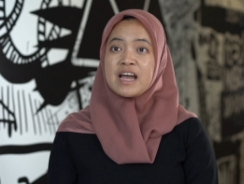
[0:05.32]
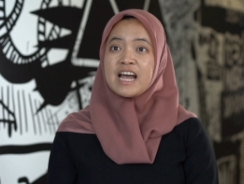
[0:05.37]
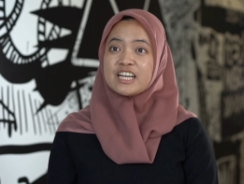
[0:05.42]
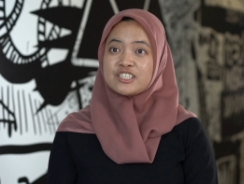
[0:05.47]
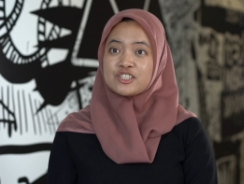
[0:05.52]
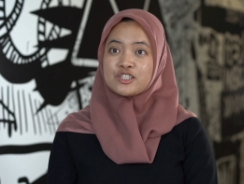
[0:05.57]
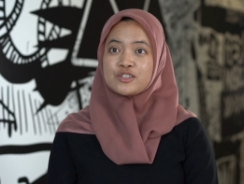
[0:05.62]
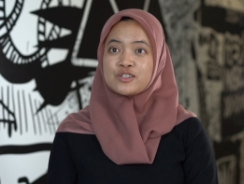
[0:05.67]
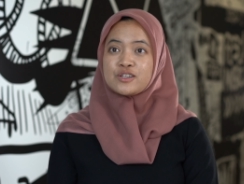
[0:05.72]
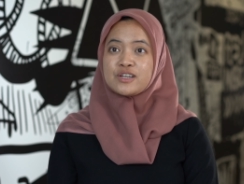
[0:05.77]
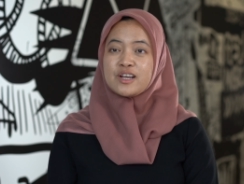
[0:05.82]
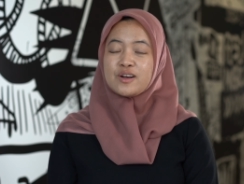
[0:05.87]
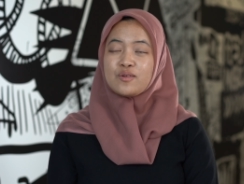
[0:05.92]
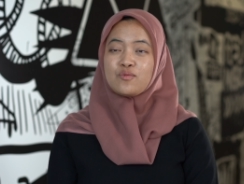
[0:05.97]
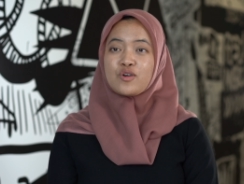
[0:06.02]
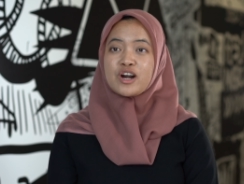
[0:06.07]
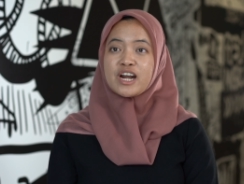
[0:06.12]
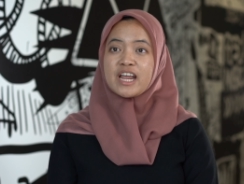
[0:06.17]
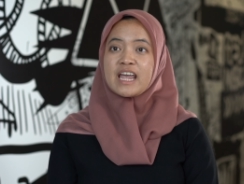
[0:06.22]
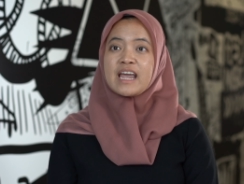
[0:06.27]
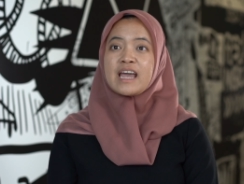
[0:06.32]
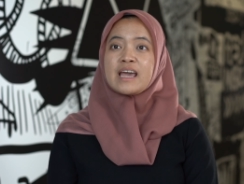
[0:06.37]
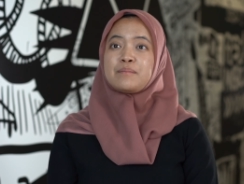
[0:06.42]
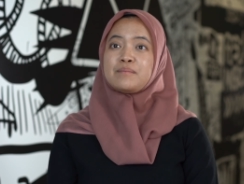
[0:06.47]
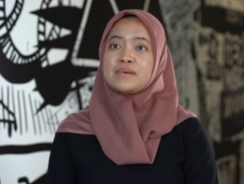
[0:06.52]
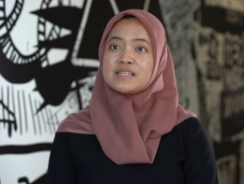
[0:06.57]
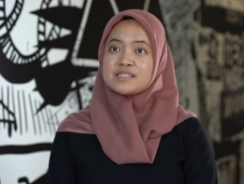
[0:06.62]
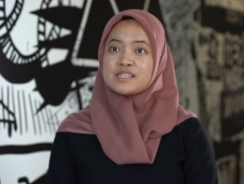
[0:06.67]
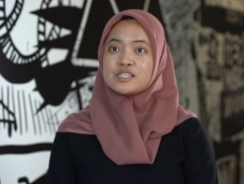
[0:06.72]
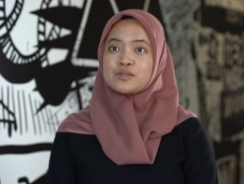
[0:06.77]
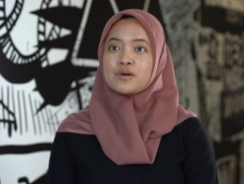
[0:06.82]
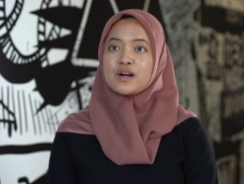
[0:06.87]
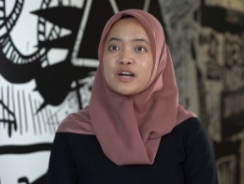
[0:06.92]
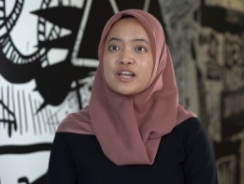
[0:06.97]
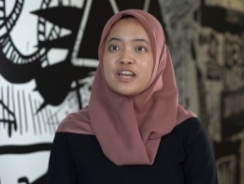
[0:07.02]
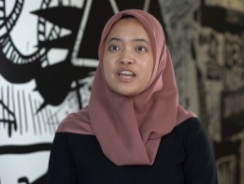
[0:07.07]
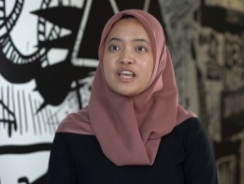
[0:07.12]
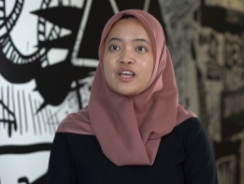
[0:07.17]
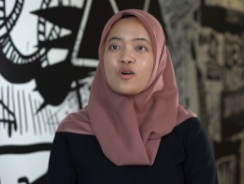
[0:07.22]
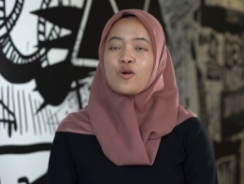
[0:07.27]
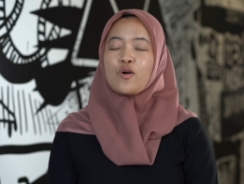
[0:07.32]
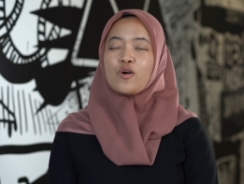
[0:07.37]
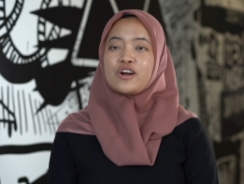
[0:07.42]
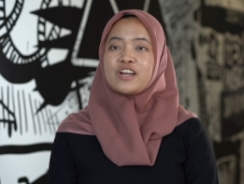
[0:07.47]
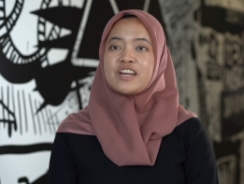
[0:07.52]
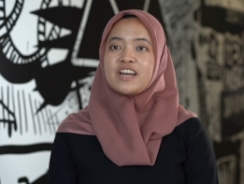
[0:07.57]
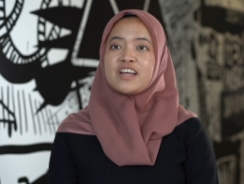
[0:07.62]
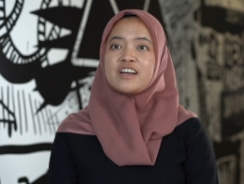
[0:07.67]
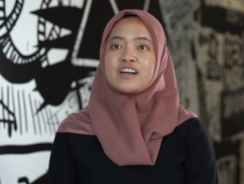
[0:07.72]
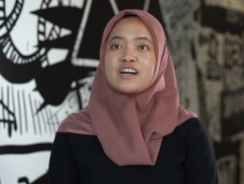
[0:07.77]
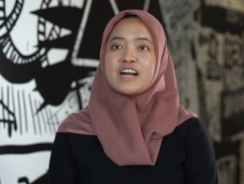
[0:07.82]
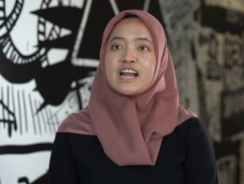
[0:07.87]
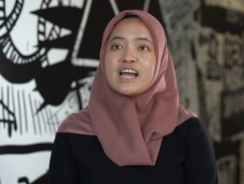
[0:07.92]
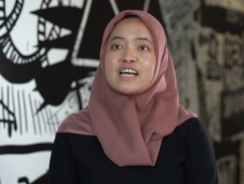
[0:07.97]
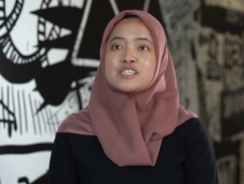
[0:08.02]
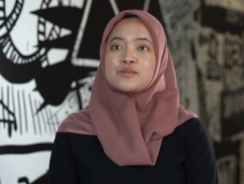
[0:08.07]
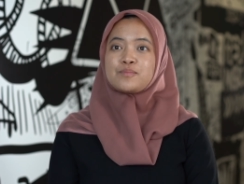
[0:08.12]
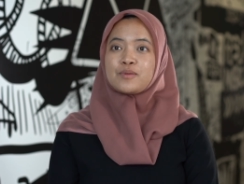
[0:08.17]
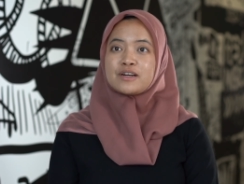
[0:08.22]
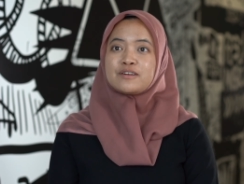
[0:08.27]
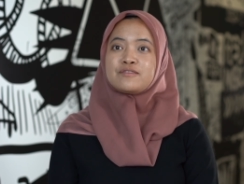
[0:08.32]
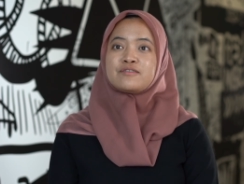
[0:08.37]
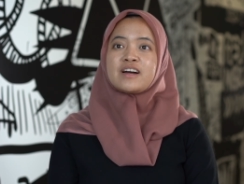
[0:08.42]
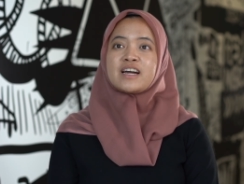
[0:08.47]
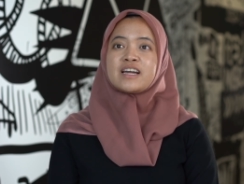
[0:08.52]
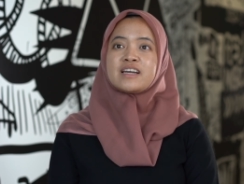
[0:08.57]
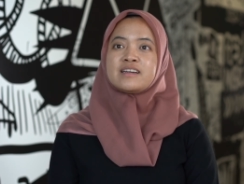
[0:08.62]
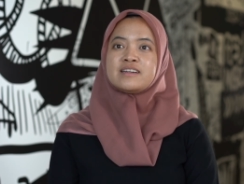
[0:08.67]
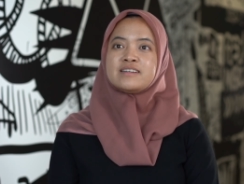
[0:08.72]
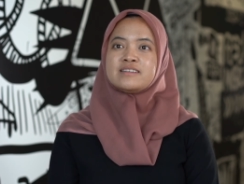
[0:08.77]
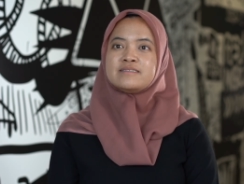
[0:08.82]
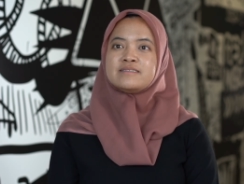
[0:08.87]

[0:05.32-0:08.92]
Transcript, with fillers: a Hatch student working at Business Marketing Coordinator at Spotify.